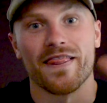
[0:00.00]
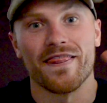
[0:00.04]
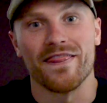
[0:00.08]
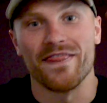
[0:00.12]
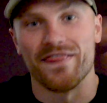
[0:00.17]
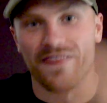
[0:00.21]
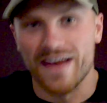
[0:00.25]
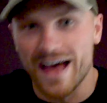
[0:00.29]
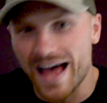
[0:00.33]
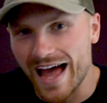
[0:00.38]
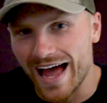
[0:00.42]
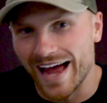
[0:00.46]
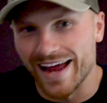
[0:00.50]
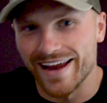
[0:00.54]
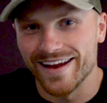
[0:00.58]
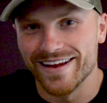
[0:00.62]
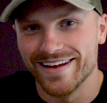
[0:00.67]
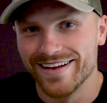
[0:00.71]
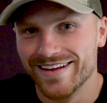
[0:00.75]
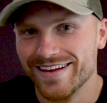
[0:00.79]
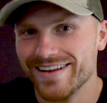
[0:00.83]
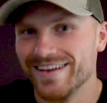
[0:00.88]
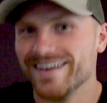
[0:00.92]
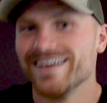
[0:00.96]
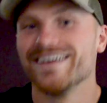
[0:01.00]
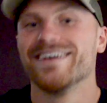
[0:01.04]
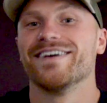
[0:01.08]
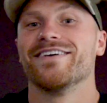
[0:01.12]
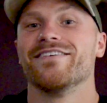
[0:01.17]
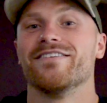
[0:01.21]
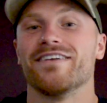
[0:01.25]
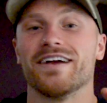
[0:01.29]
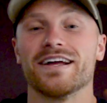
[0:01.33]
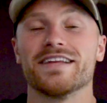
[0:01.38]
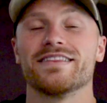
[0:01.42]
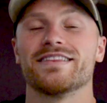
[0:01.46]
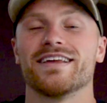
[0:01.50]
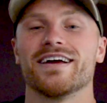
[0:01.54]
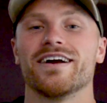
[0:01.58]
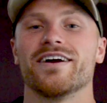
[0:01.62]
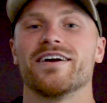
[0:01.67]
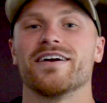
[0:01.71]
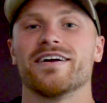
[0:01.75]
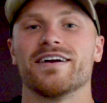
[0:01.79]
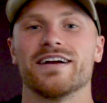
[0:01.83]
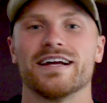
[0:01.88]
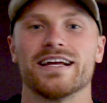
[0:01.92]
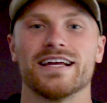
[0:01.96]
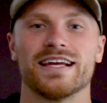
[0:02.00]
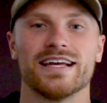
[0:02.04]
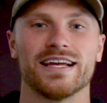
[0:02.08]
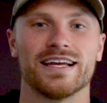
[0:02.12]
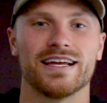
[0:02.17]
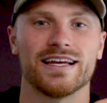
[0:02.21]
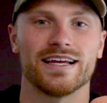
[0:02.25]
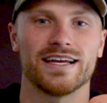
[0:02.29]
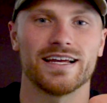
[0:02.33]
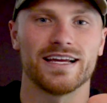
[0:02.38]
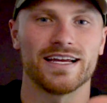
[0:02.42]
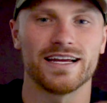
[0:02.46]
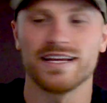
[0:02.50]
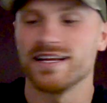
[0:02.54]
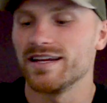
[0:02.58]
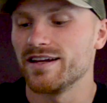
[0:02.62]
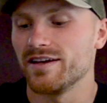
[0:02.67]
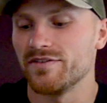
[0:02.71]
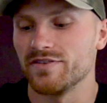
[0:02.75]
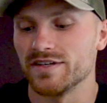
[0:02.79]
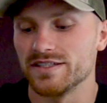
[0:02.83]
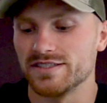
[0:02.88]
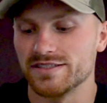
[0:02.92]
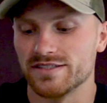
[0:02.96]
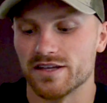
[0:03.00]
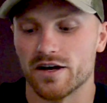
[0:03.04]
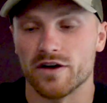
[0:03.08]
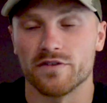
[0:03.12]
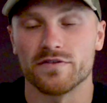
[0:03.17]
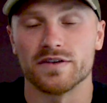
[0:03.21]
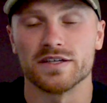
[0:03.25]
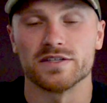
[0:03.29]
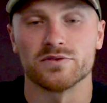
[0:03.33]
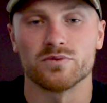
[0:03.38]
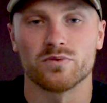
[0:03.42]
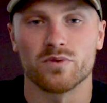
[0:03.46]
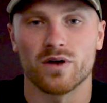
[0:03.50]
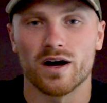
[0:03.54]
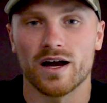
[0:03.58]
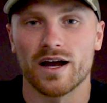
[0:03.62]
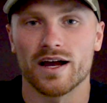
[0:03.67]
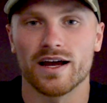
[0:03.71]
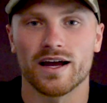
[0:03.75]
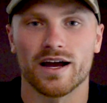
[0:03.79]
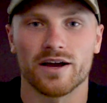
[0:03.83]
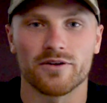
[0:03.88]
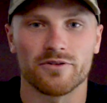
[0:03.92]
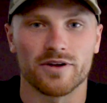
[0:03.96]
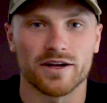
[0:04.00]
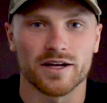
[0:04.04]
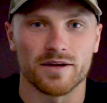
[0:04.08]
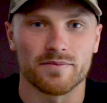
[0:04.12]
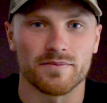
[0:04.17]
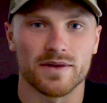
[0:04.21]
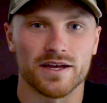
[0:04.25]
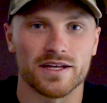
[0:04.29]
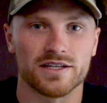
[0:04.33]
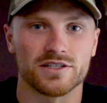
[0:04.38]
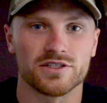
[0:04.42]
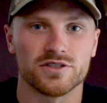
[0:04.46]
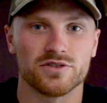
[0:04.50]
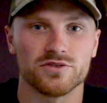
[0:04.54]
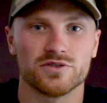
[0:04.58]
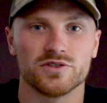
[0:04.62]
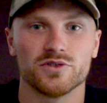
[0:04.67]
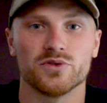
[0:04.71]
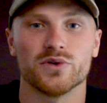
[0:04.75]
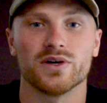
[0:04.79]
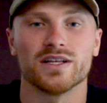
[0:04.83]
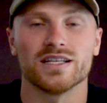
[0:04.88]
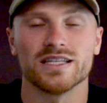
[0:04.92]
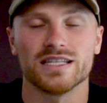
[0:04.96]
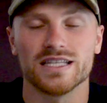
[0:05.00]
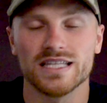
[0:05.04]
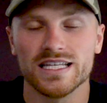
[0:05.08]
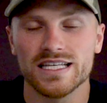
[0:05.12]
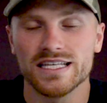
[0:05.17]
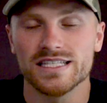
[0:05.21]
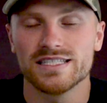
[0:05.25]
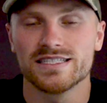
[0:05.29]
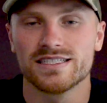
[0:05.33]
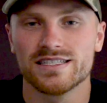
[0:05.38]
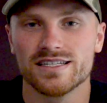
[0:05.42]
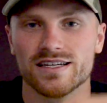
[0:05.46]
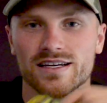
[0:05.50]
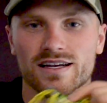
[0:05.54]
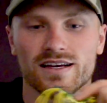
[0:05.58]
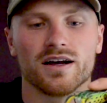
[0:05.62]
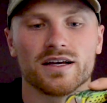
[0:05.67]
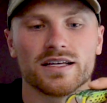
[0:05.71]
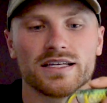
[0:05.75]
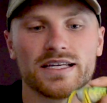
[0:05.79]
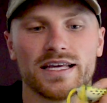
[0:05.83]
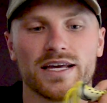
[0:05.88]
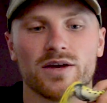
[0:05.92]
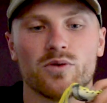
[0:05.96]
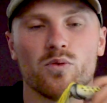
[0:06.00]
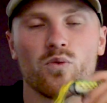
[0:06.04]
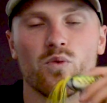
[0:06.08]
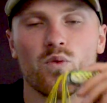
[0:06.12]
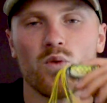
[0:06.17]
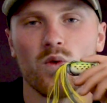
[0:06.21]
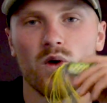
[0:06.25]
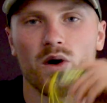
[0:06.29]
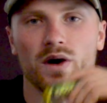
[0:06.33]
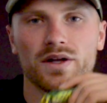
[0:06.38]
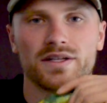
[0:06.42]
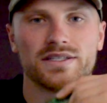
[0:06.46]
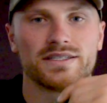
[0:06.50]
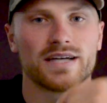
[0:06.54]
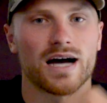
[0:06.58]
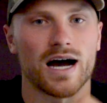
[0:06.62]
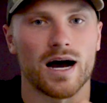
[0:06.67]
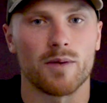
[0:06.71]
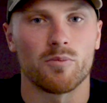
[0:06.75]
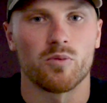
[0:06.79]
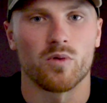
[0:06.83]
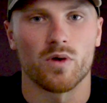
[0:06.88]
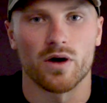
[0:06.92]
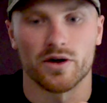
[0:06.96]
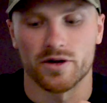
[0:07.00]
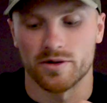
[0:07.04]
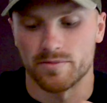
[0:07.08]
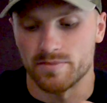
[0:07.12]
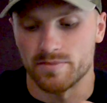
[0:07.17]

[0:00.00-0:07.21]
that right there in and of itself is why I recommend you to at least get one topwater